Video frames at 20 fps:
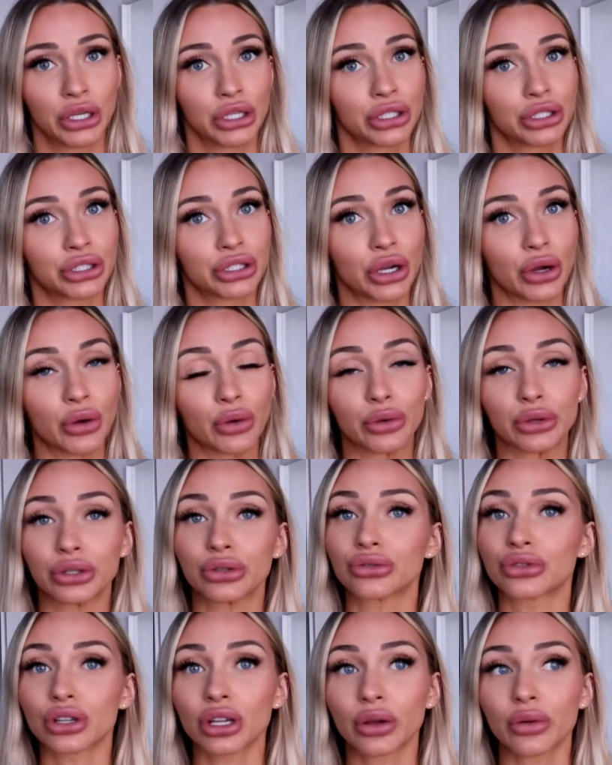So
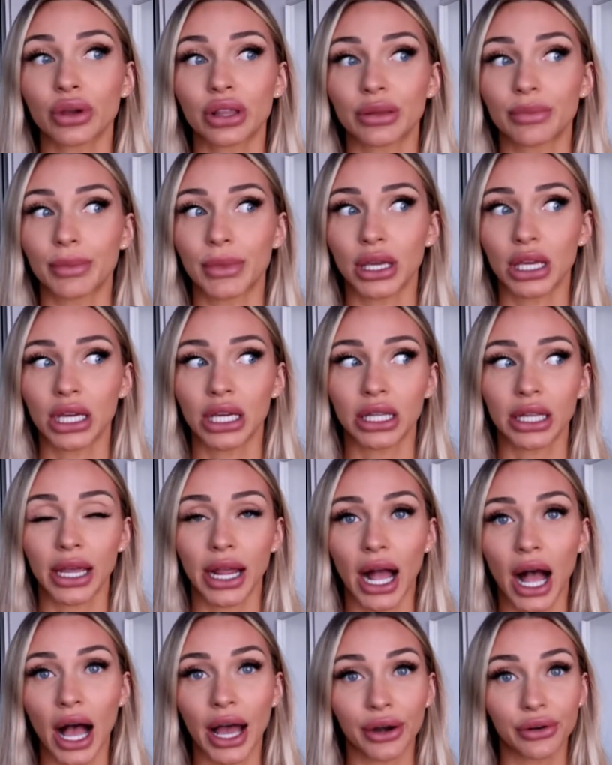usually with me,
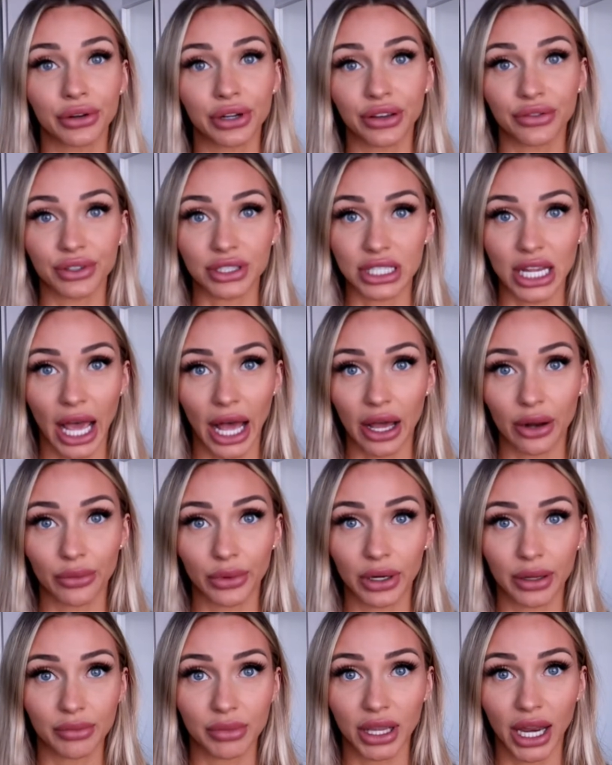like, I don't even tan
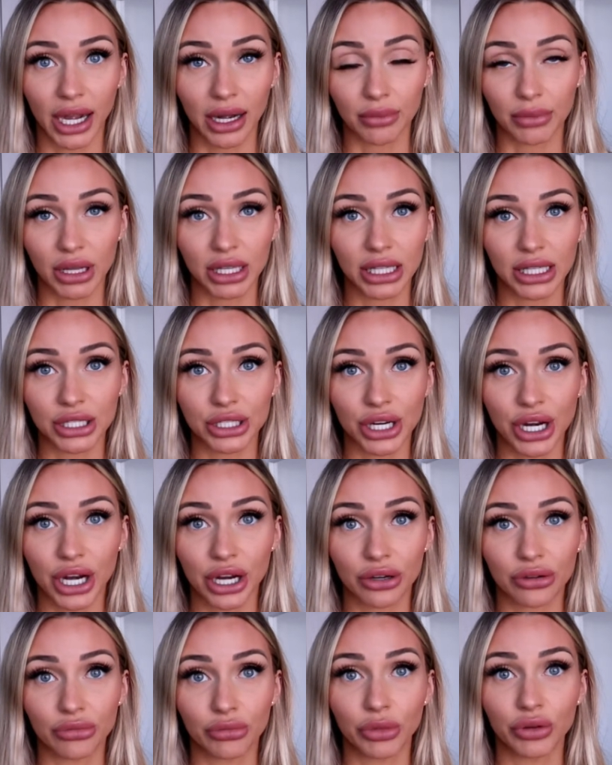when I'm getting my laser
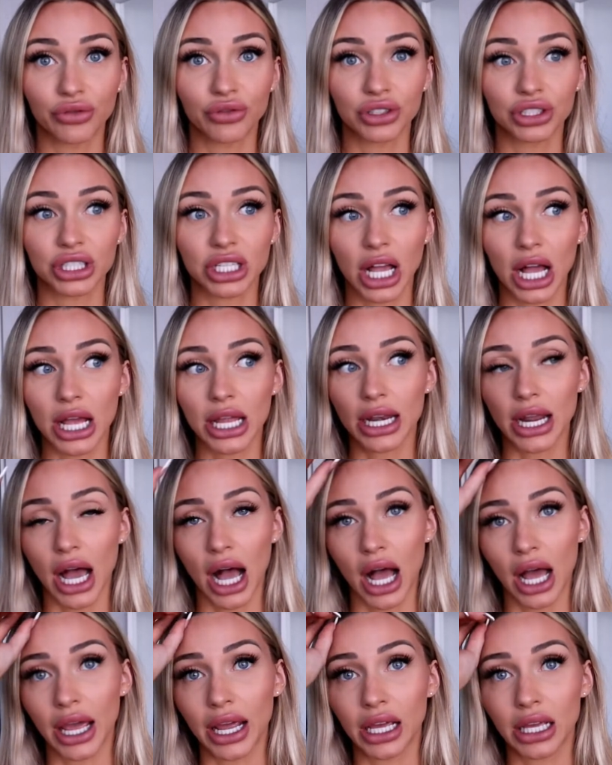hair removal done.
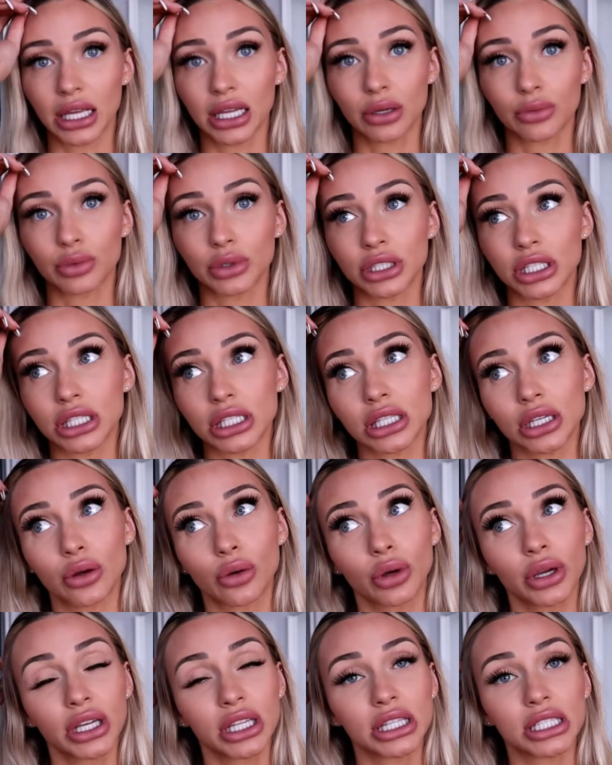I was
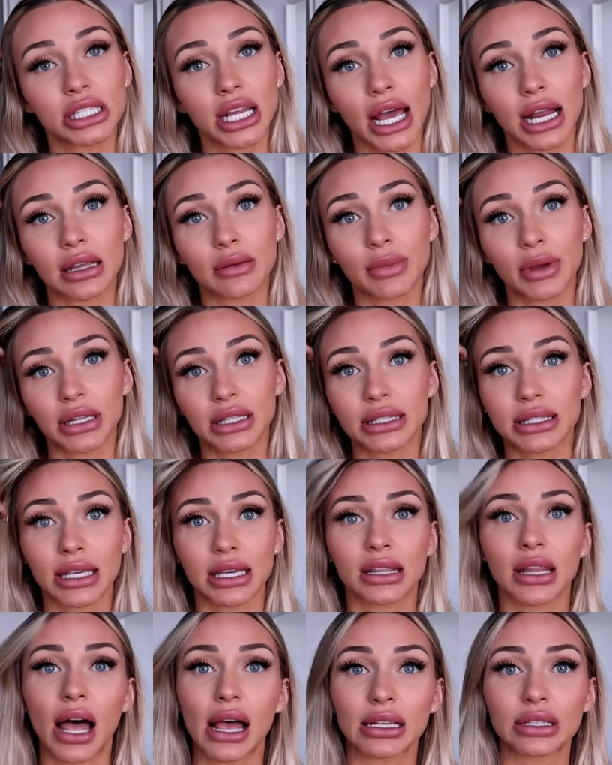going in the tanning beds
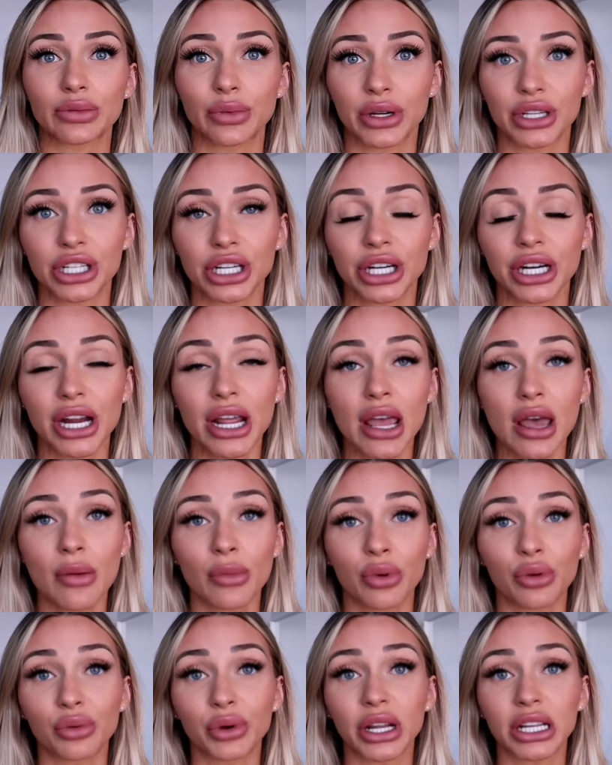like last winter,
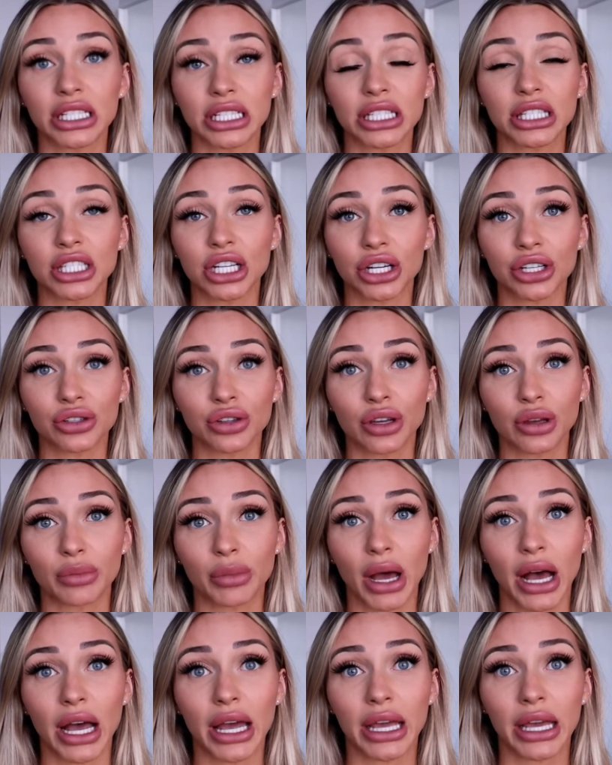but when I did start doing
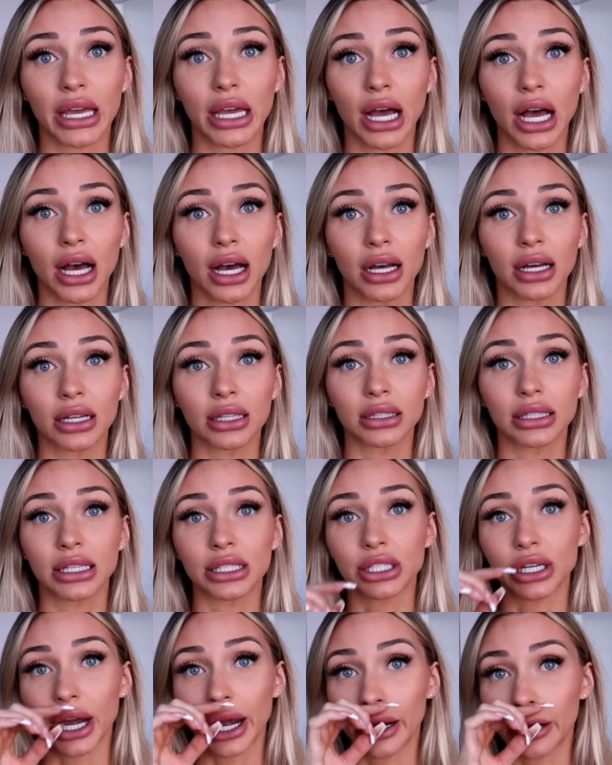my
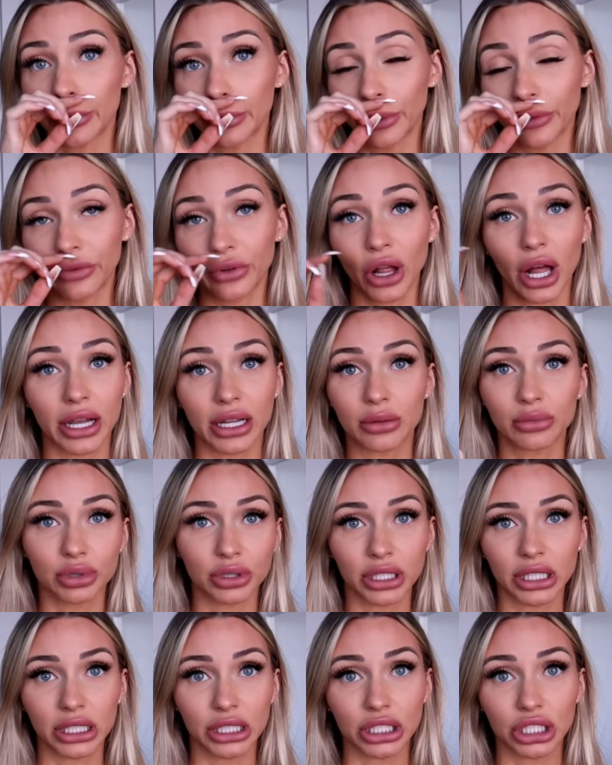laser hair removal, I
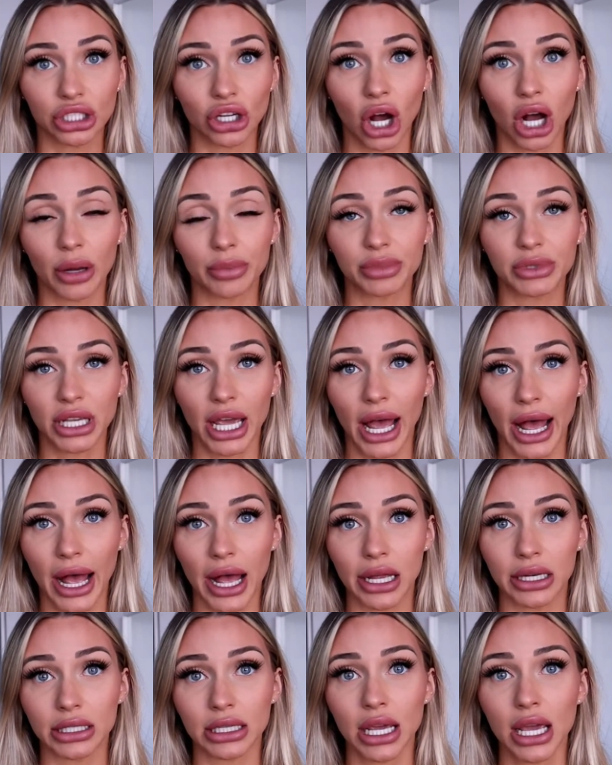completely stopped,
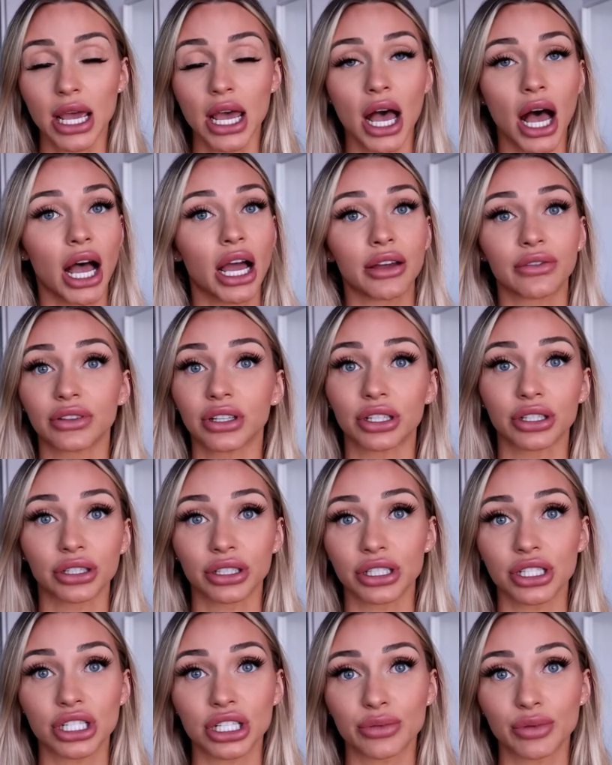and I've
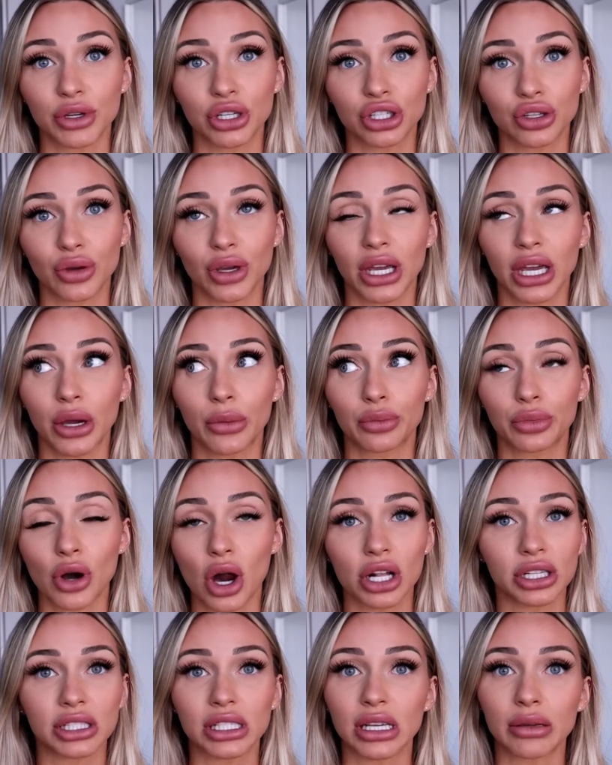literally just been doing
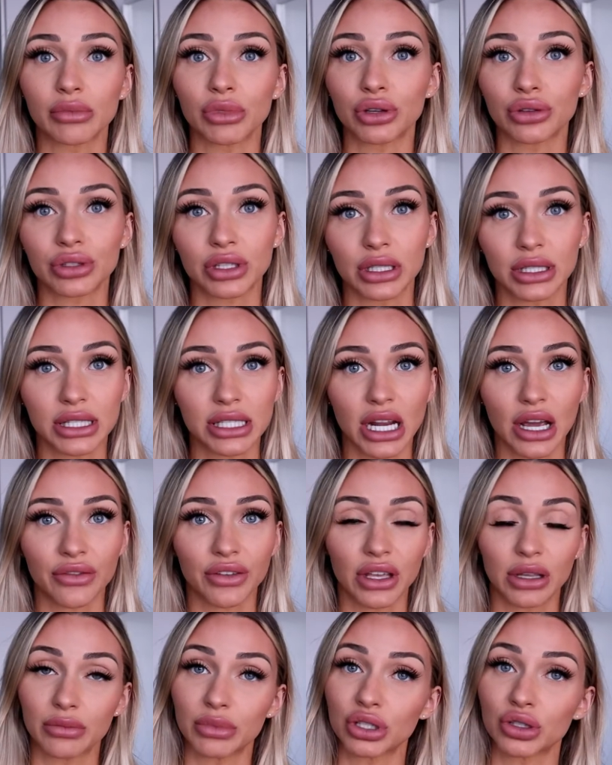bronzing mousse and
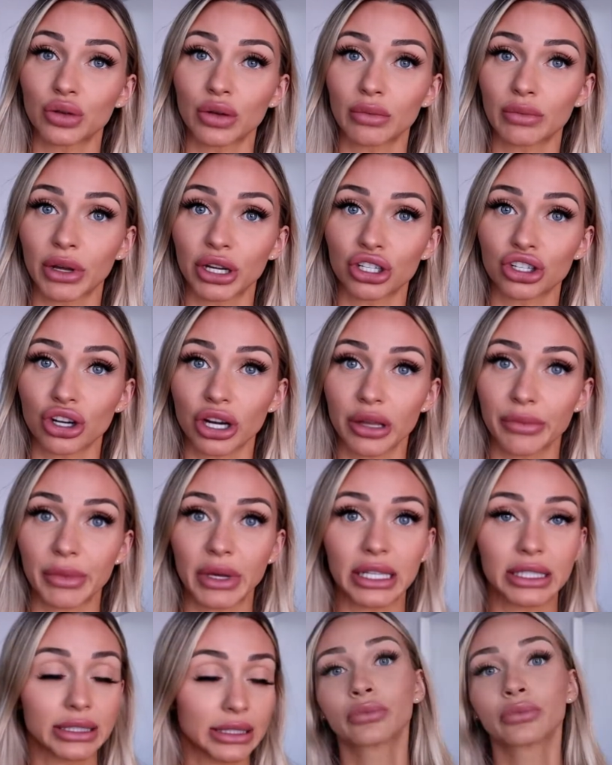stuff in between my treatment.